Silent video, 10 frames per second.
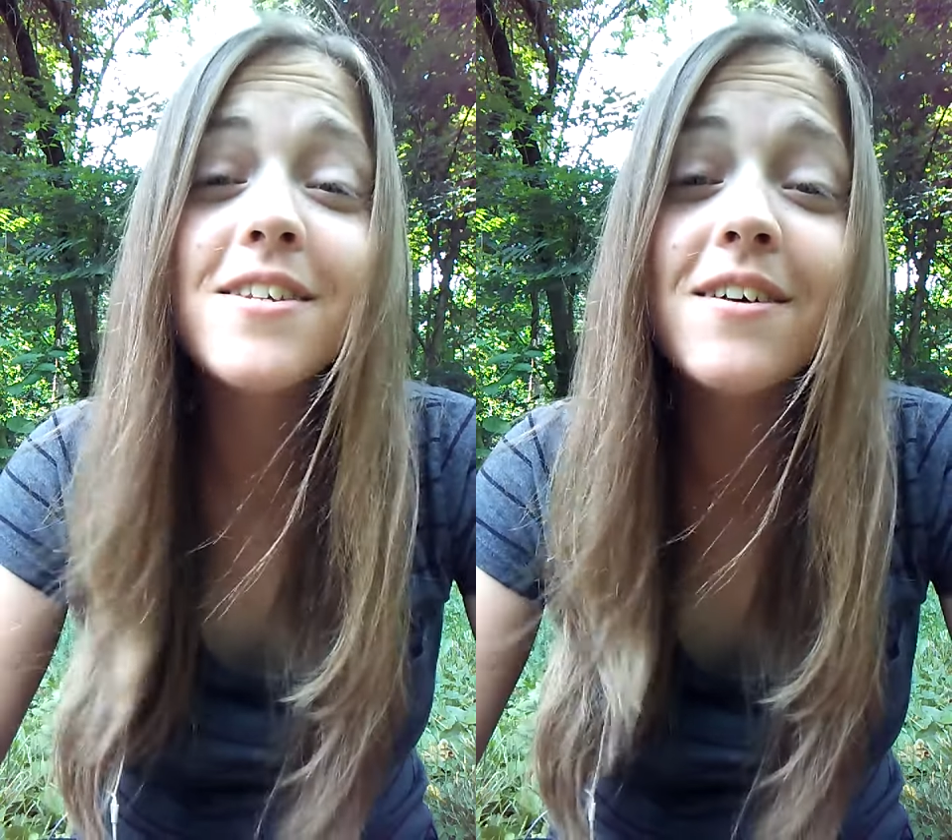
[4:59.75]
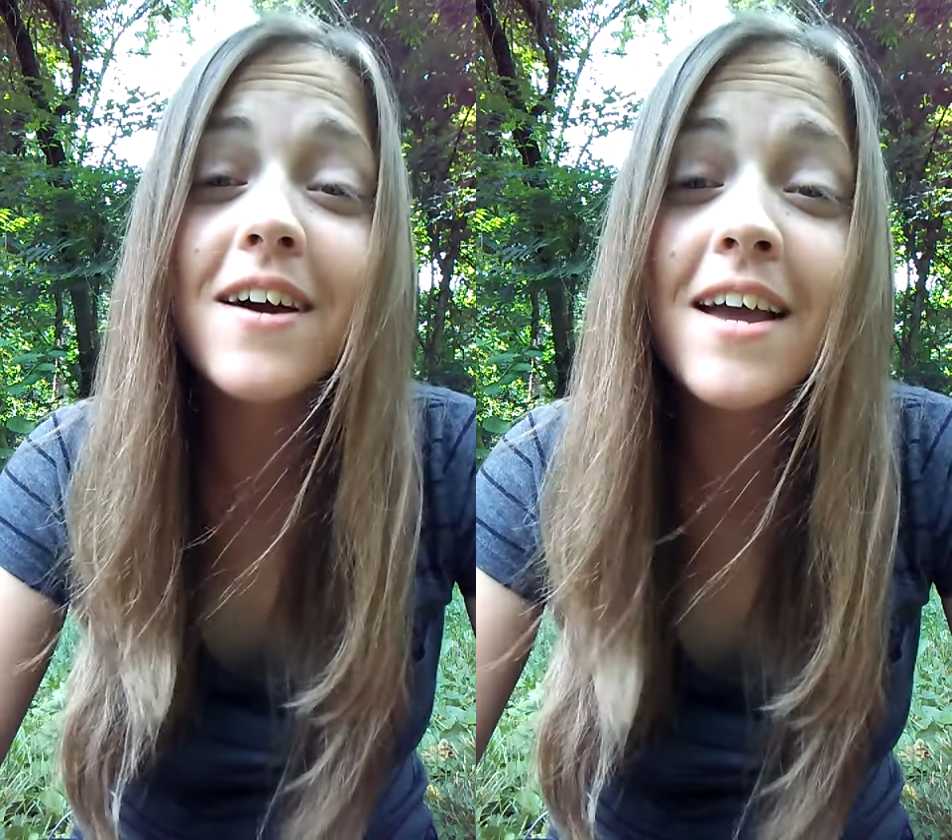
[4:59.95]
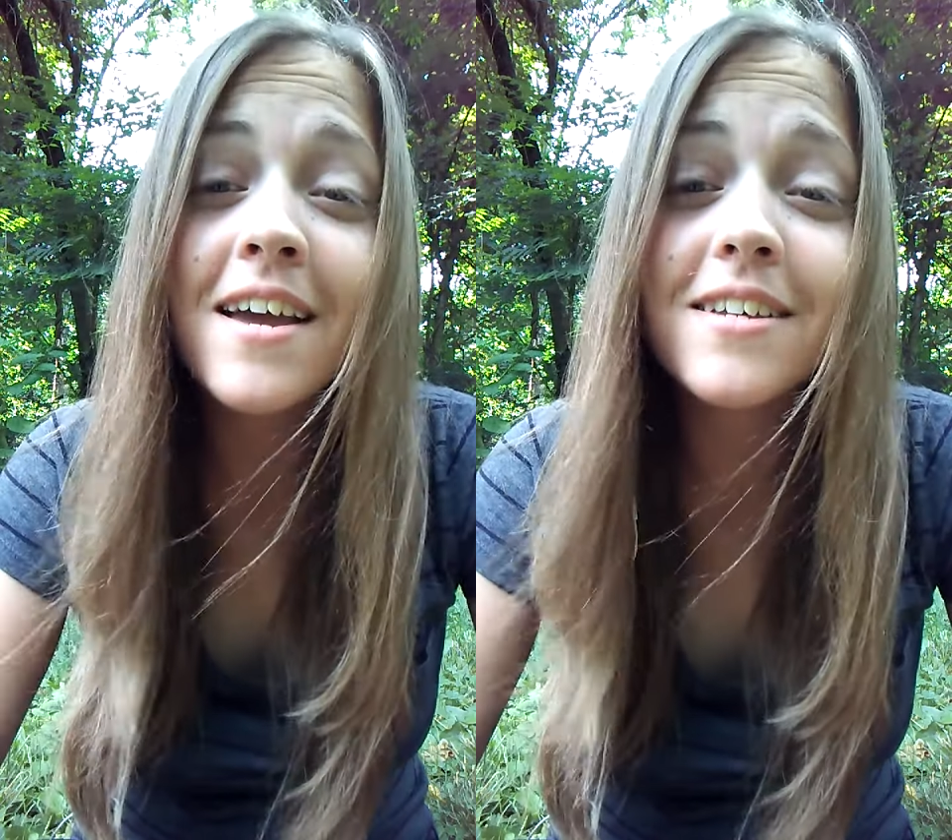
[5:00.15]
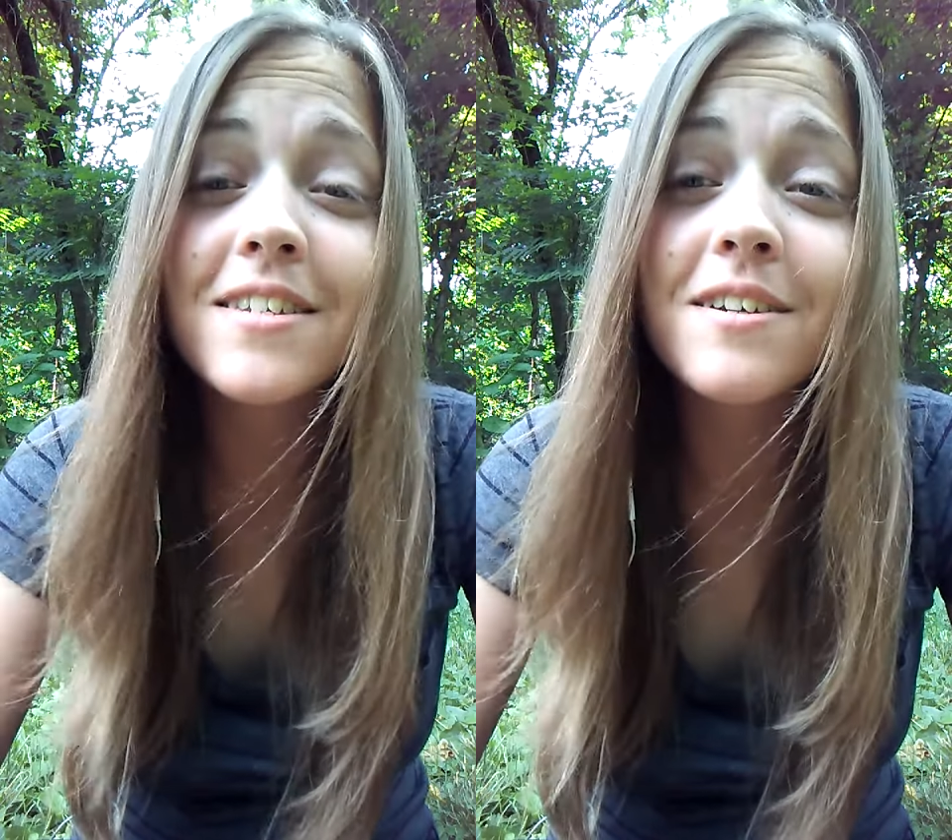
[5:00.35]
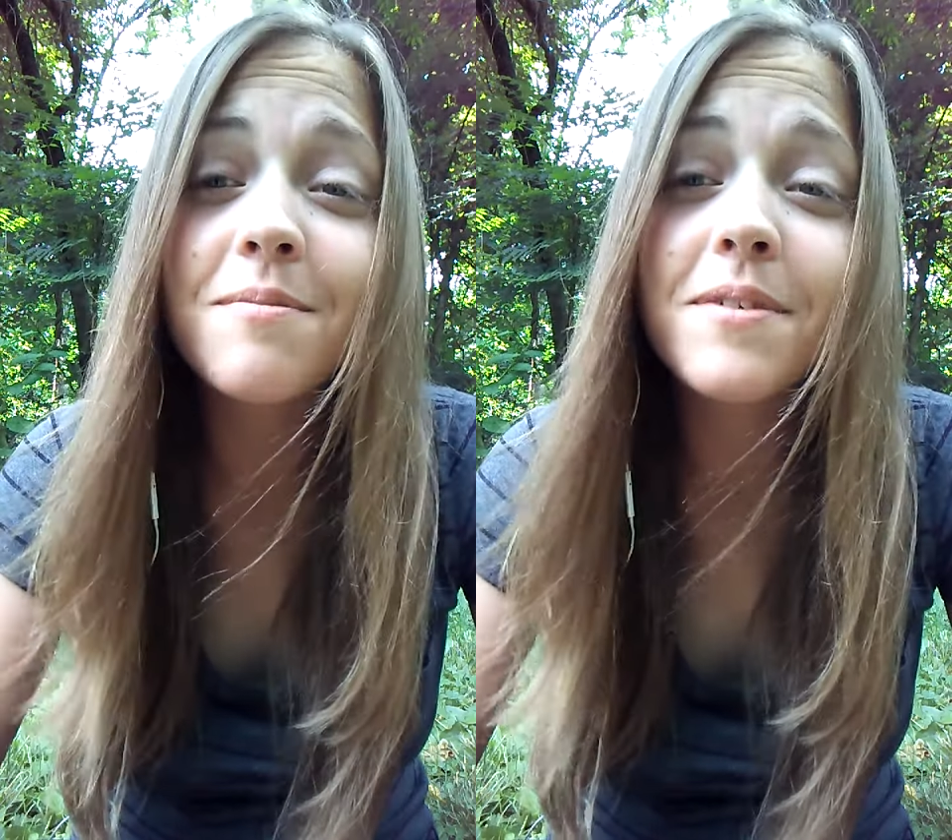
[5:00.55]
So I asked
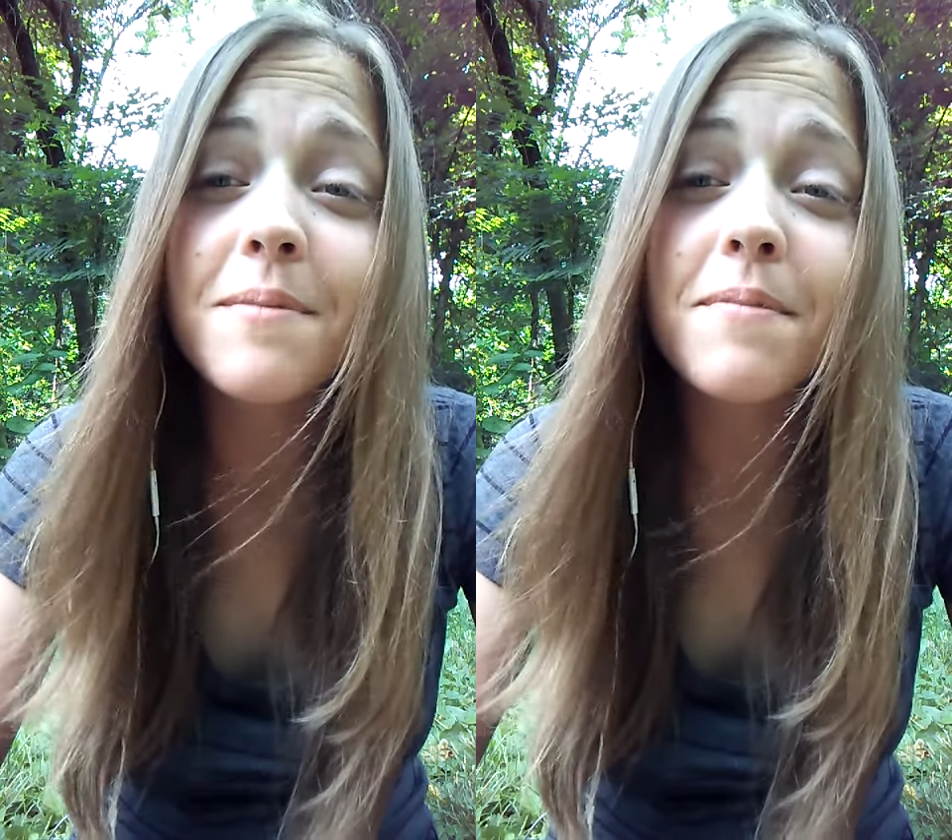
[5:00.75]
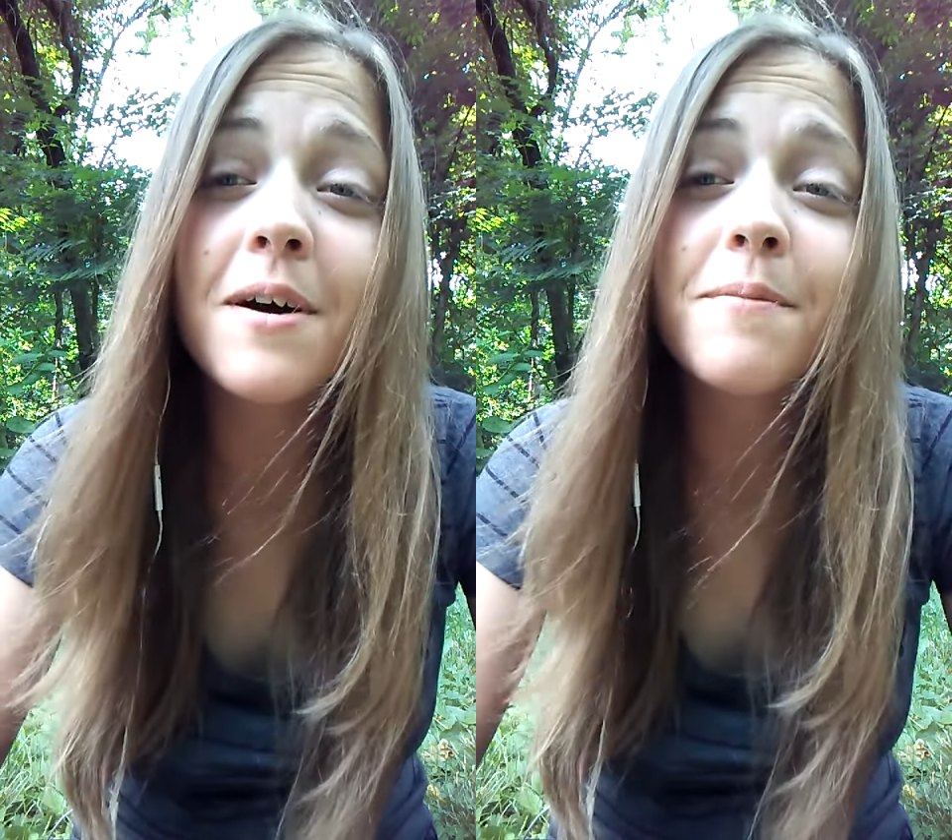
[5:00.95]
her, I'm like, Mom,